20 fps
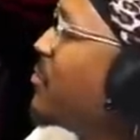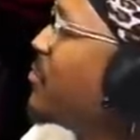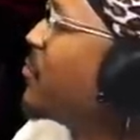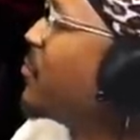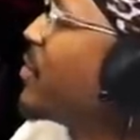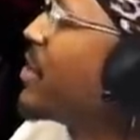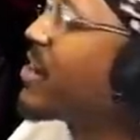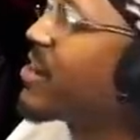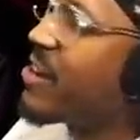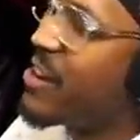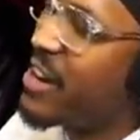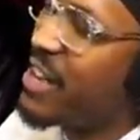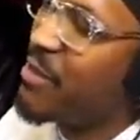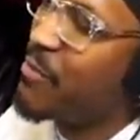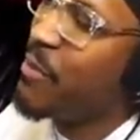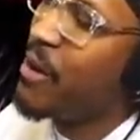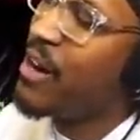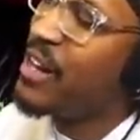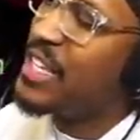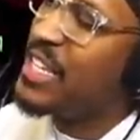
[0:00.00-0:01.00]
what are them
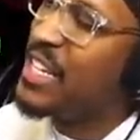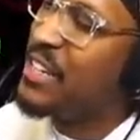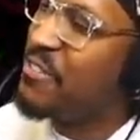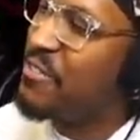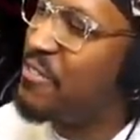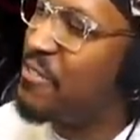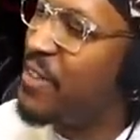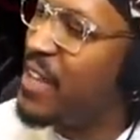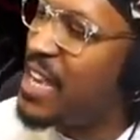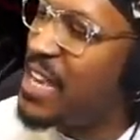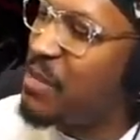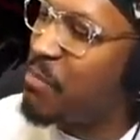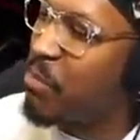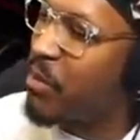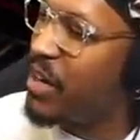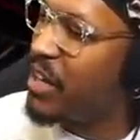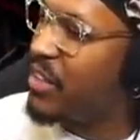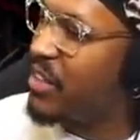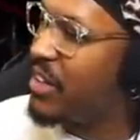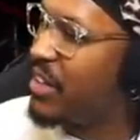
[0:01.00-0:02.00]
on your so feet, brother?